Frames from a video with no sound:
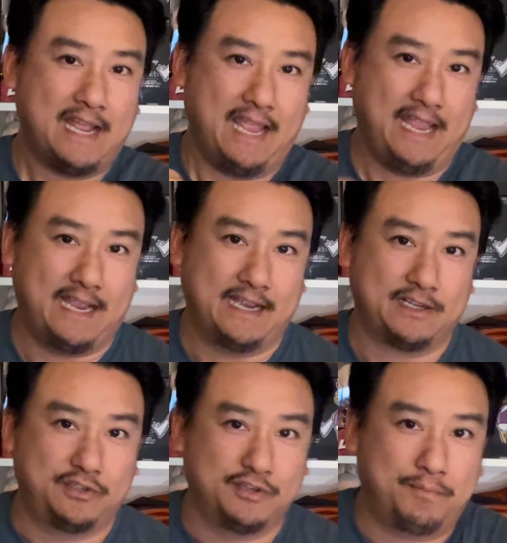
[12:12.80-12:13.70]
and
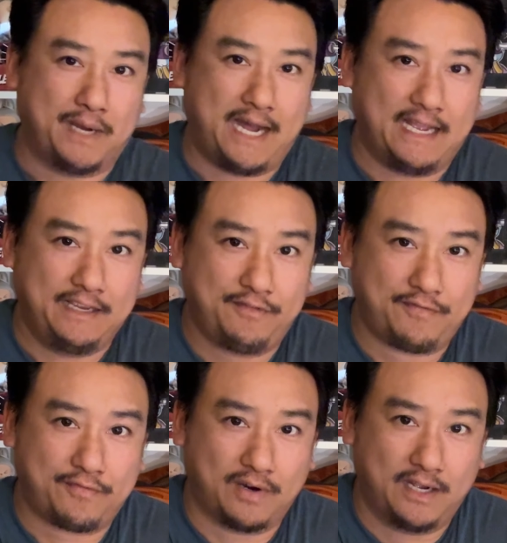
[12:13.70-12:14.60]
goodbye
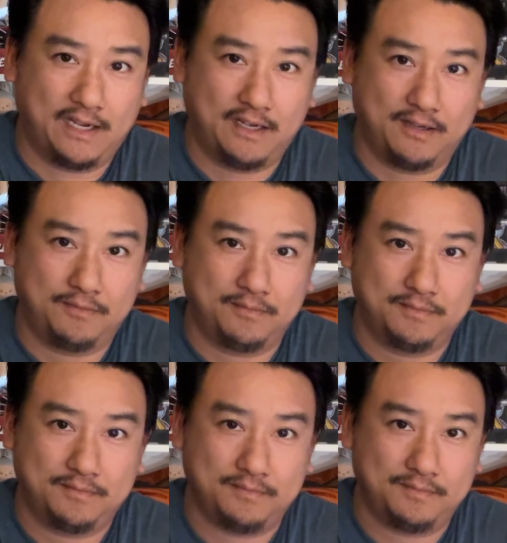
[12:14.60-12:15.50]

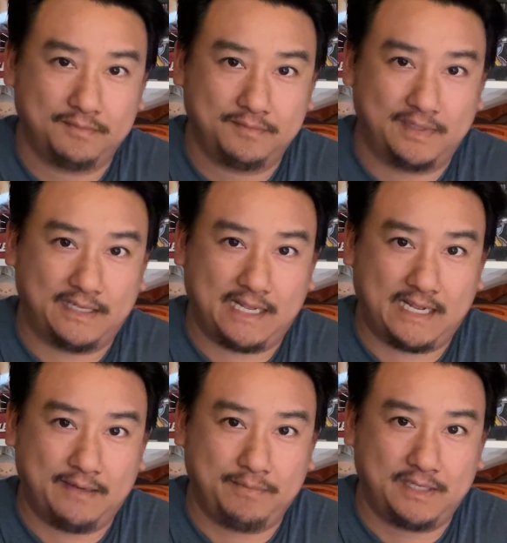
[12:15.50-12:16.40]
from,
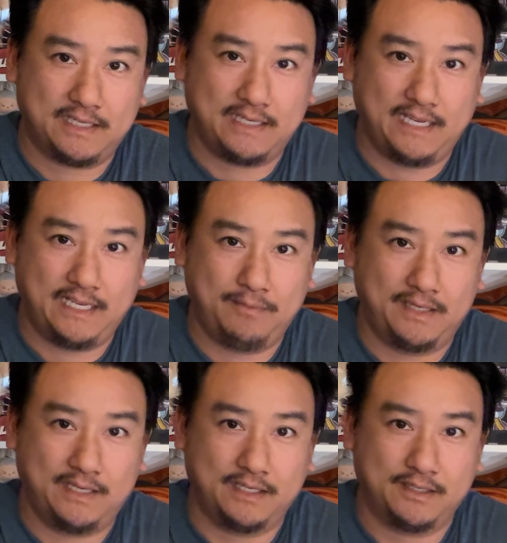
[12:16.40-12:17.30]
I'm gonna name
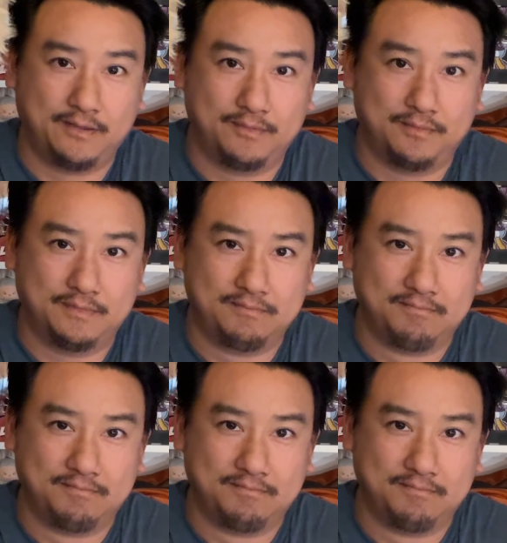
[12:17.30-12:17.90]
him